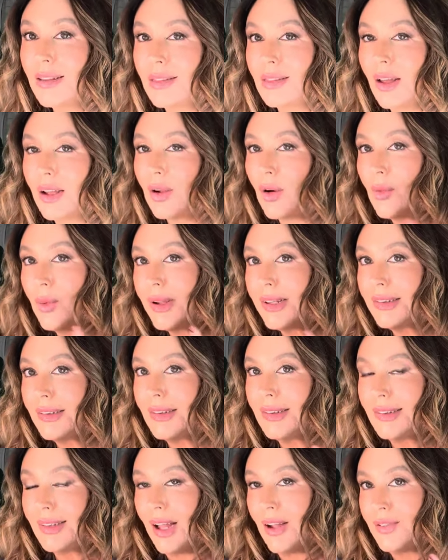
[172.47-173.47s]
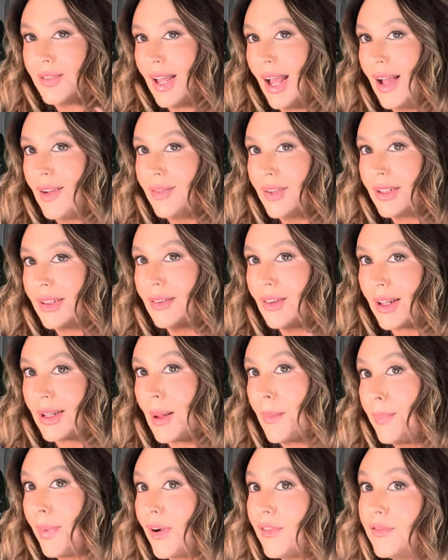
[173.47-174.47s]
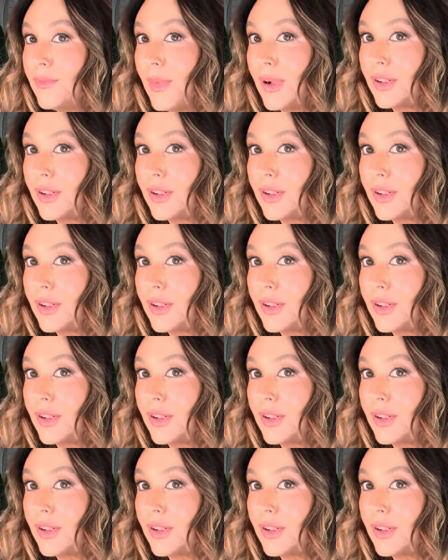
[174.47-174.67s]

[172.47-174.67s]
I always used to have it like above my